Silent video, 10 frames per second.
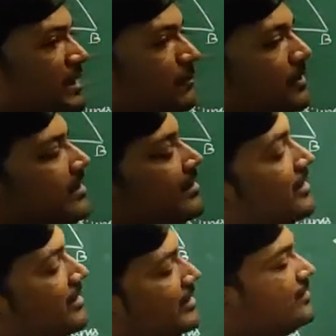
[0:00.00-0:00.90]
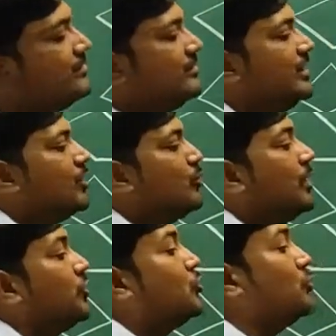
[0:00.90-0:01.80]
AB is
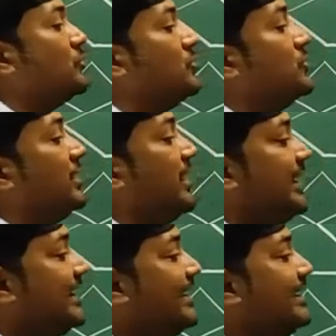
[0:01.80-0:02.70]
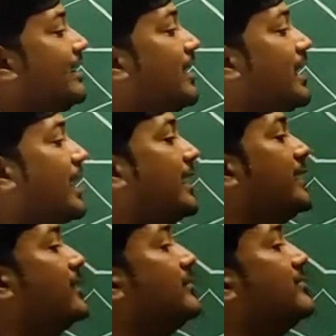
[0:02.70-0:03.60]
equal to AD
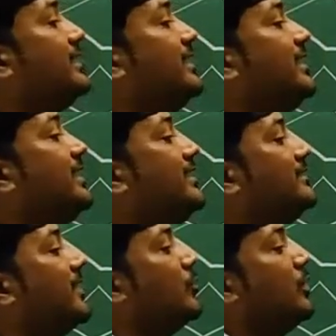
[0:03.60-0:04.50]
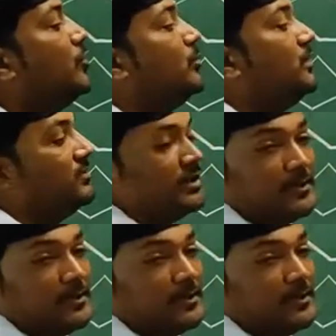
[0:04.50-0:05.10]
and CD is equal to BC.